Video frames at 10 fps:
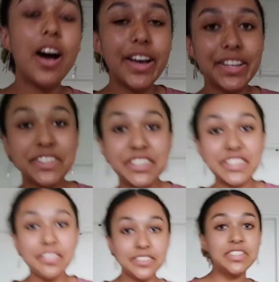I
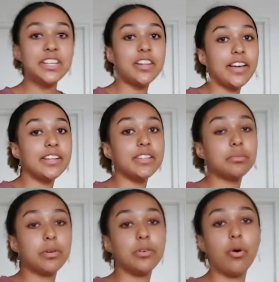definitely like
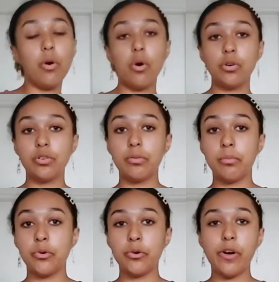this one on
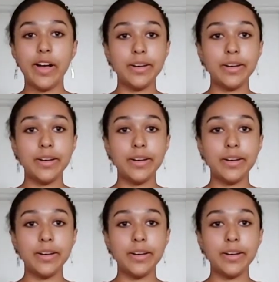more.